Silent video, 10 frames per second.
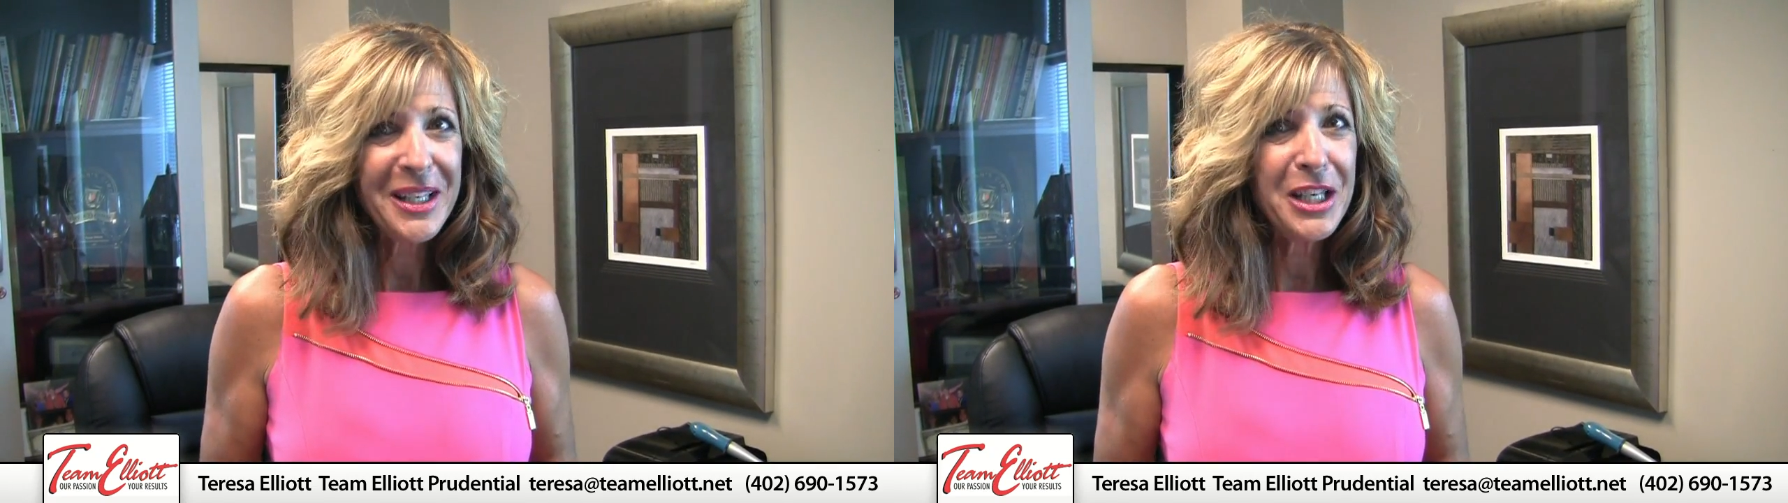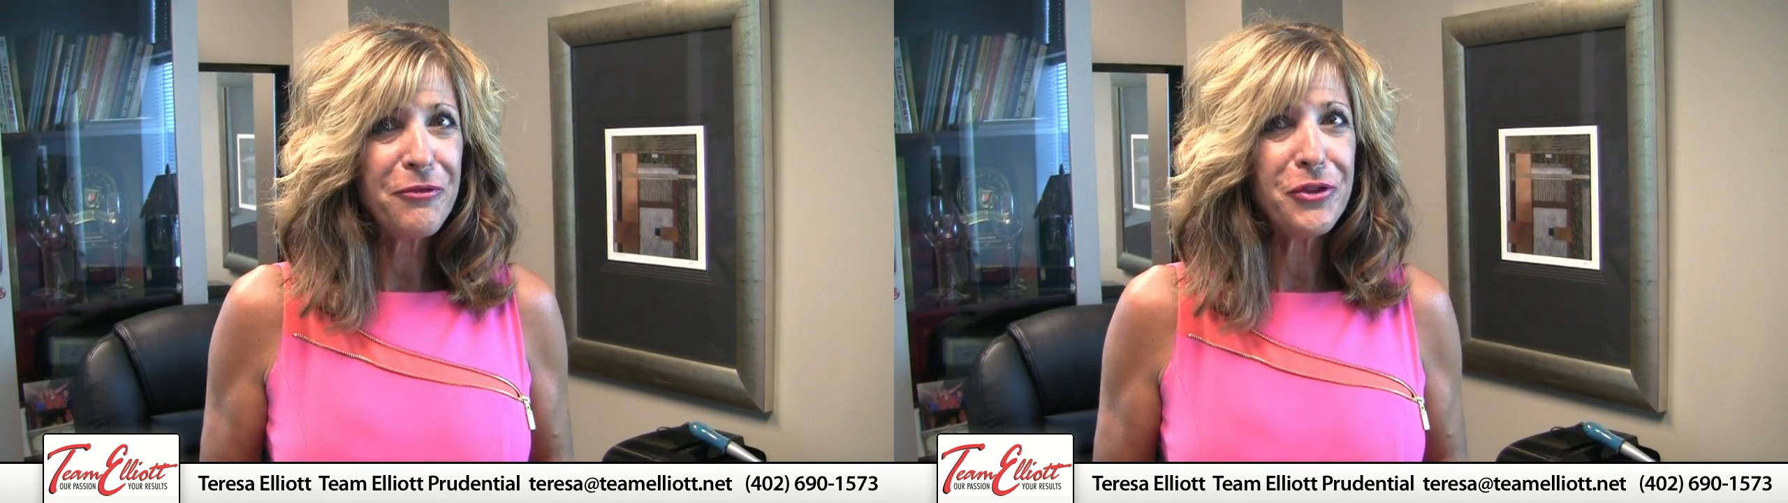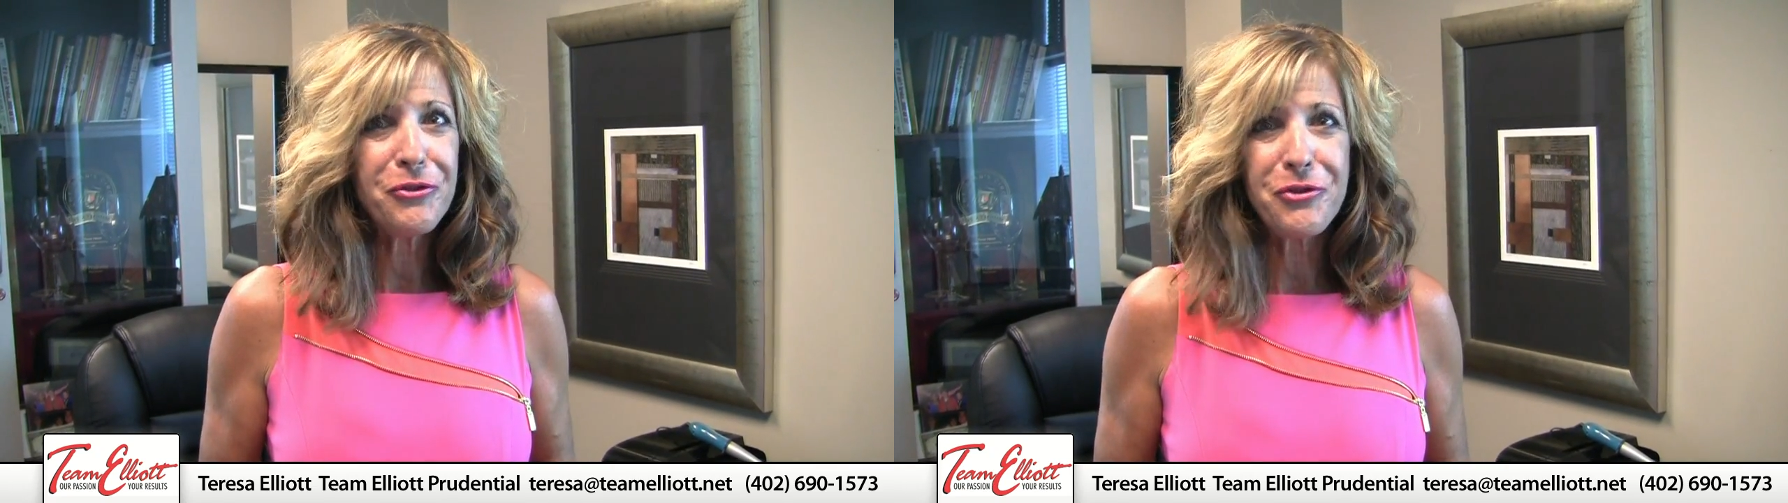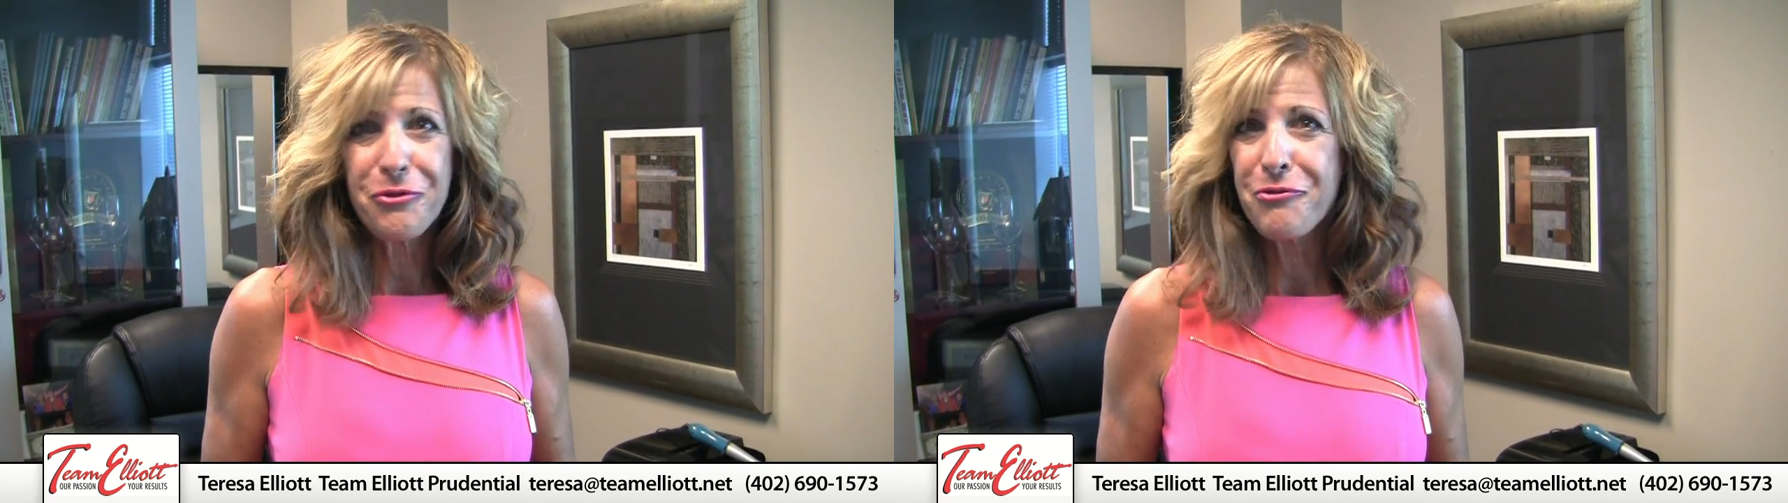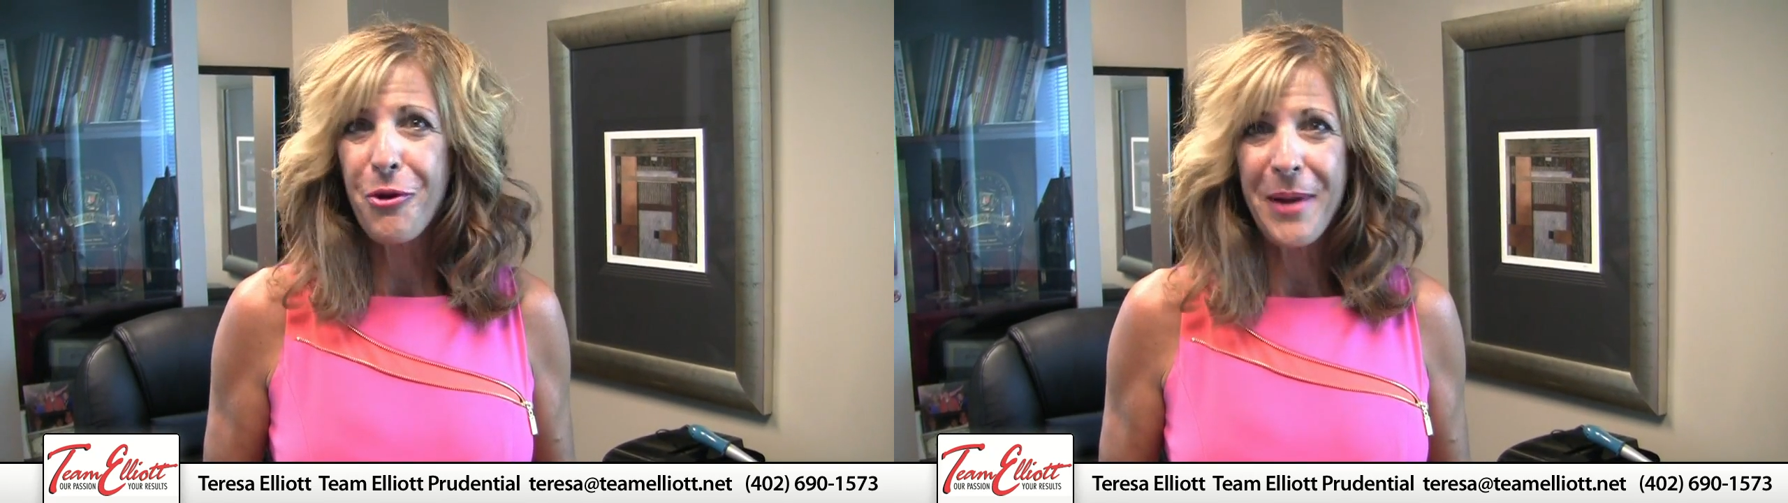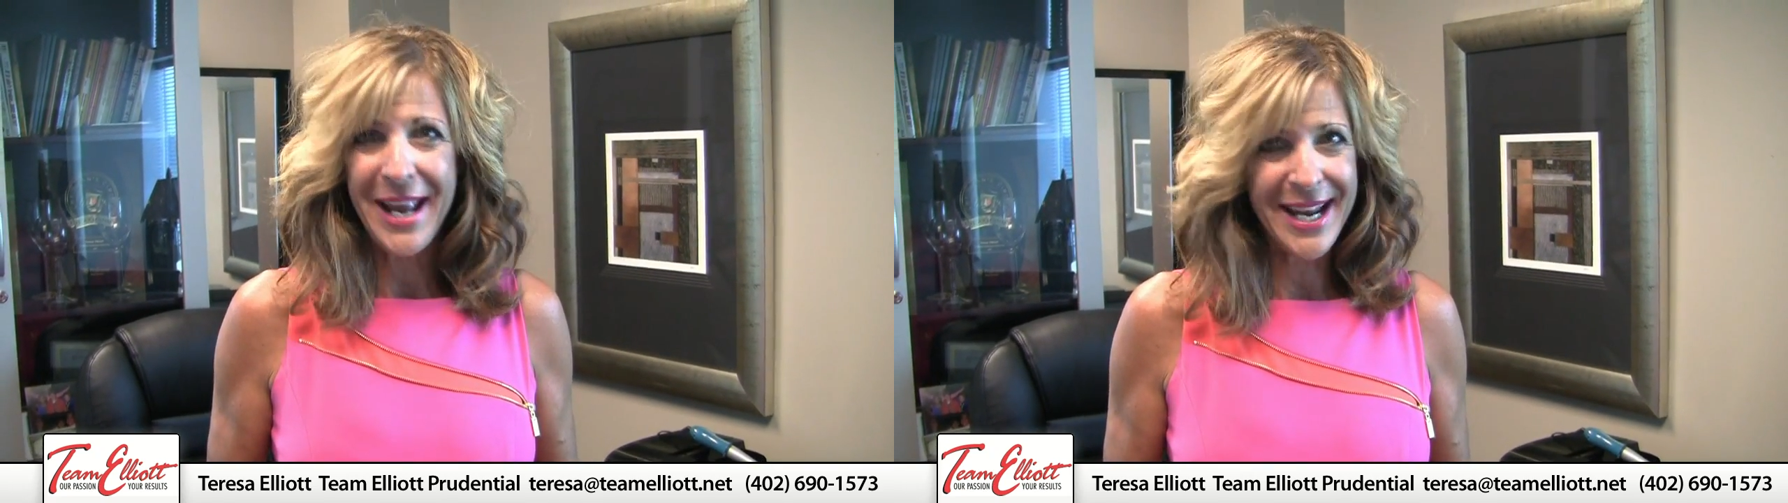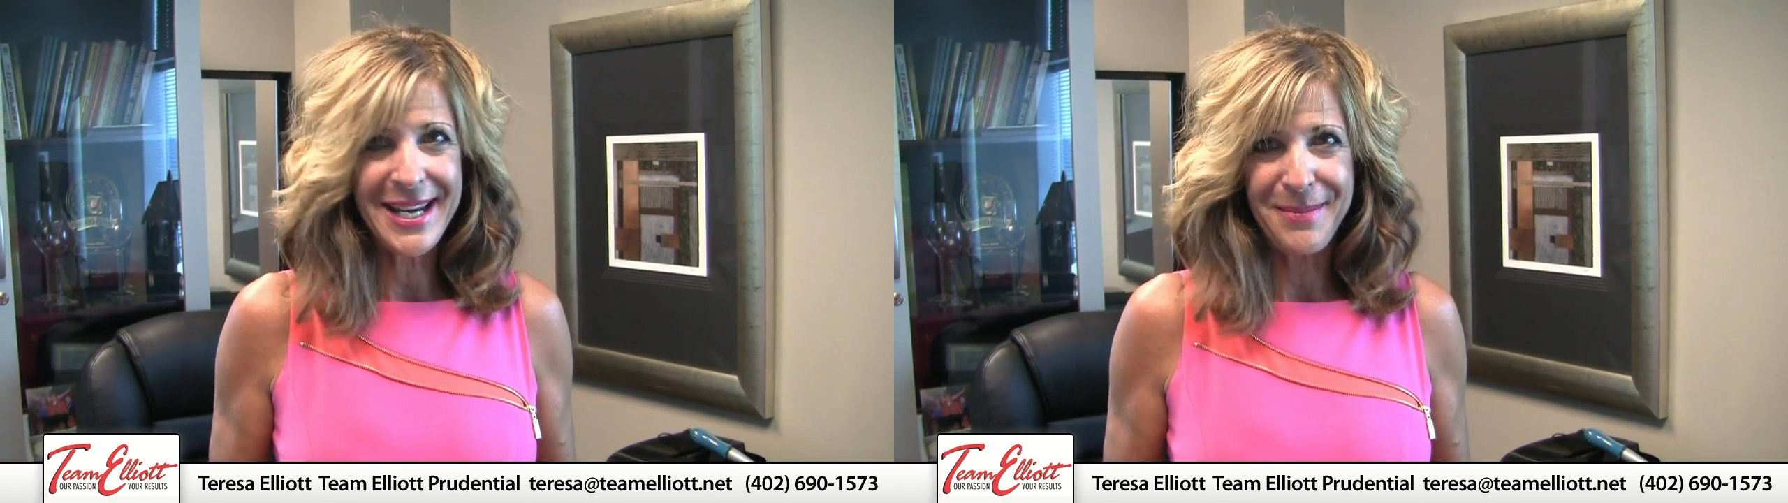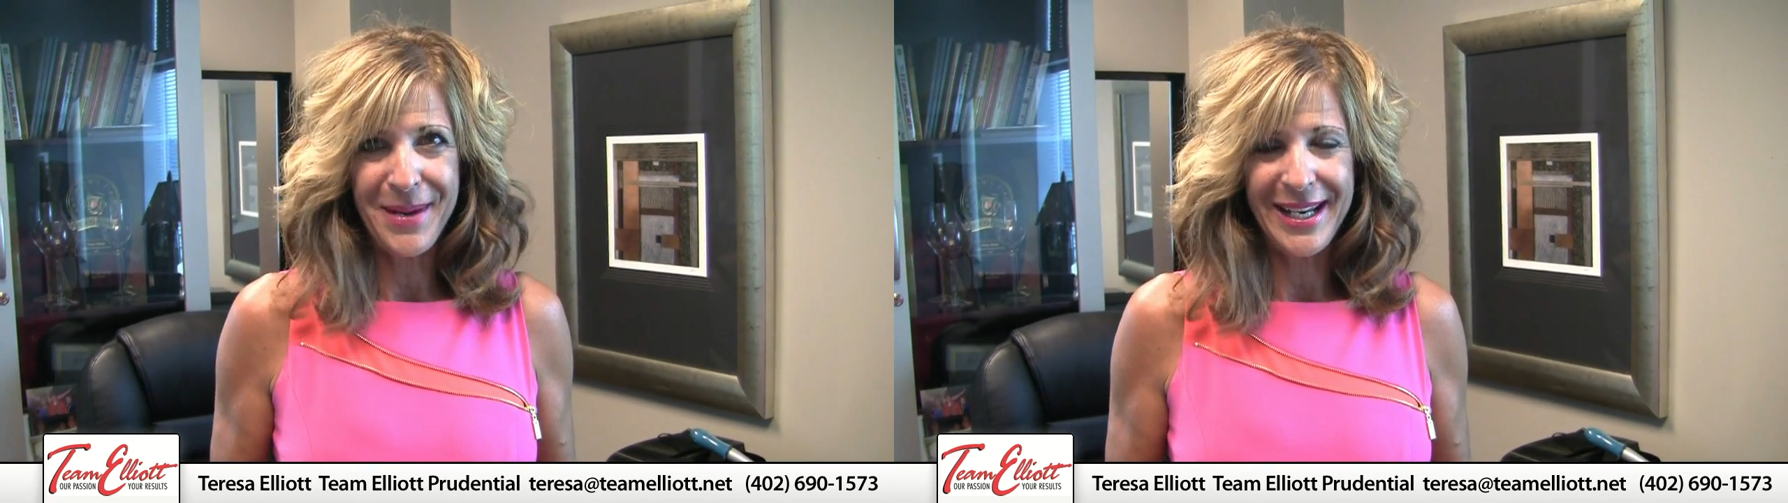If you do know
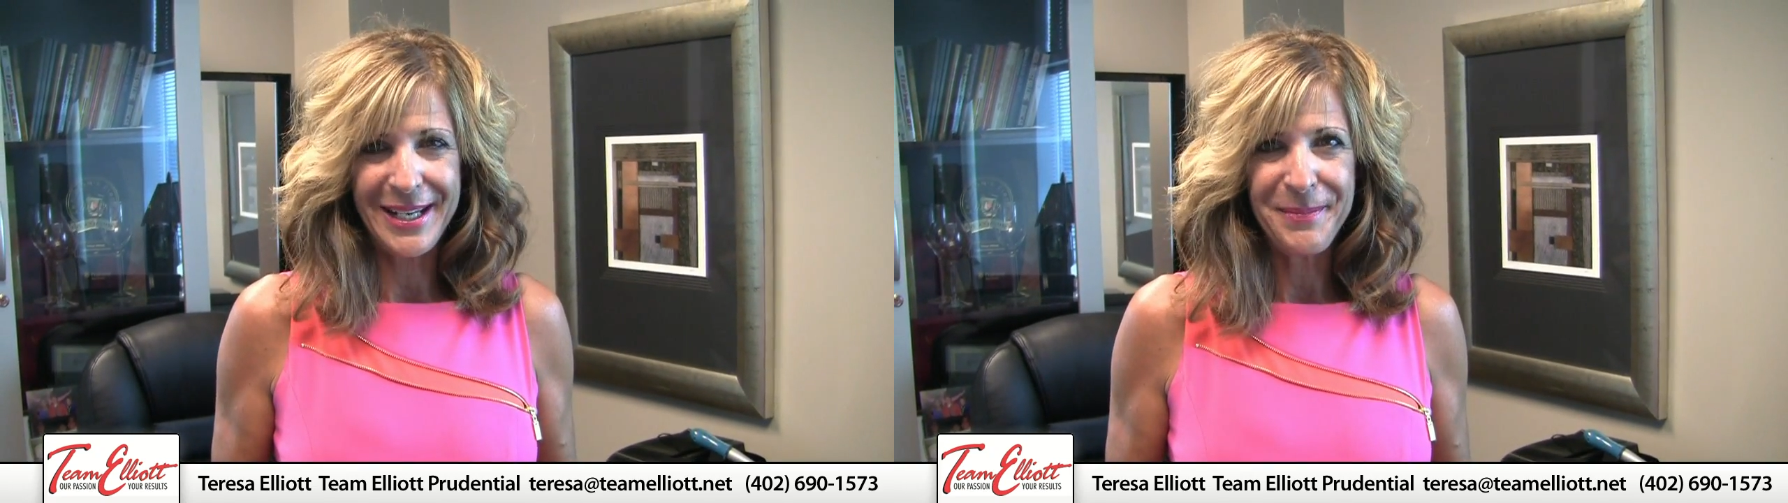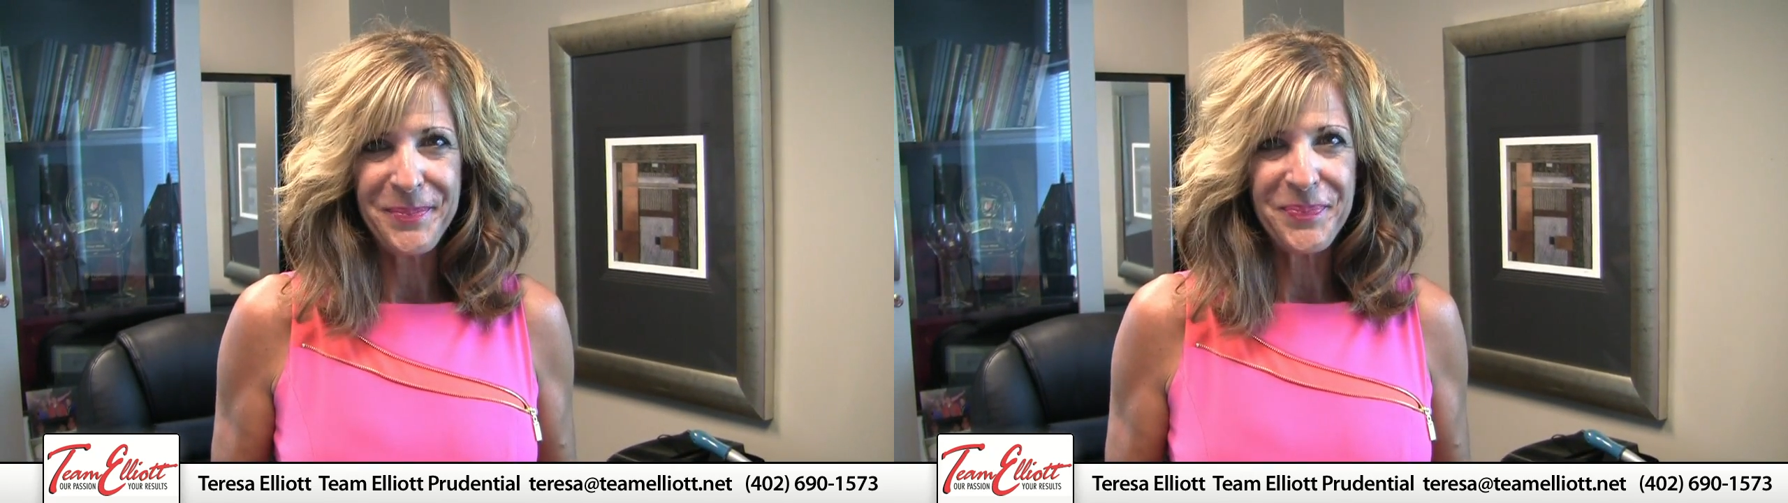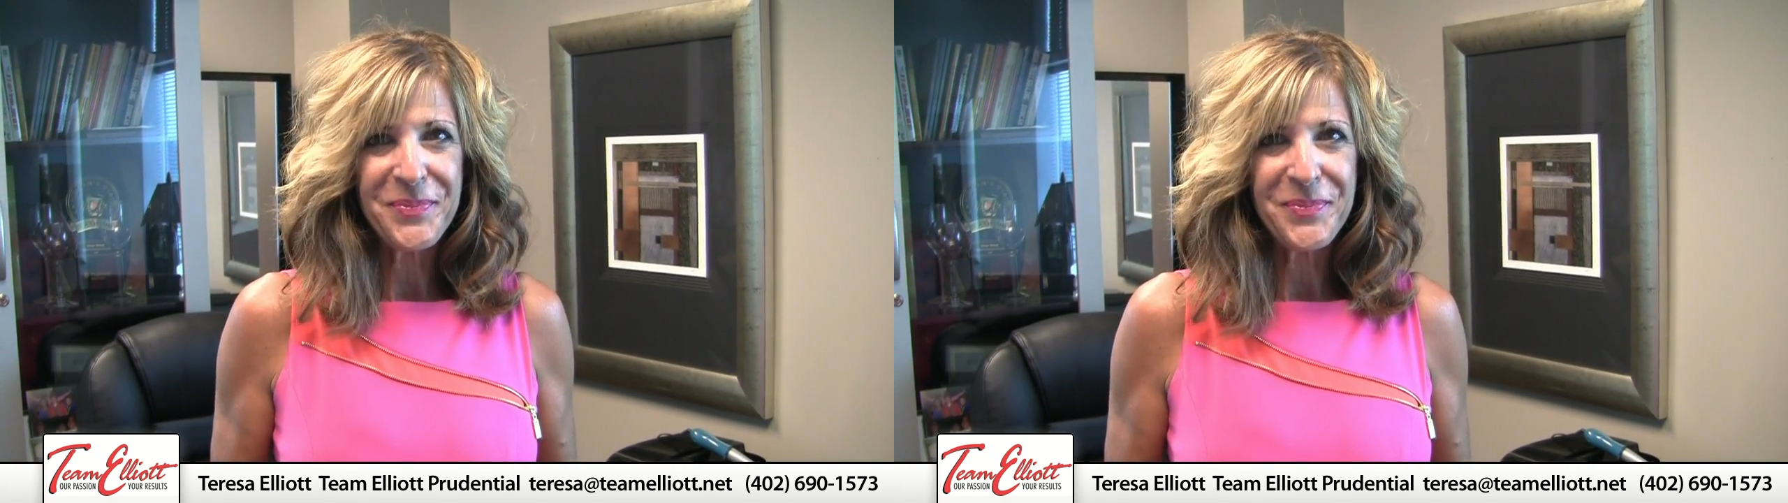anybody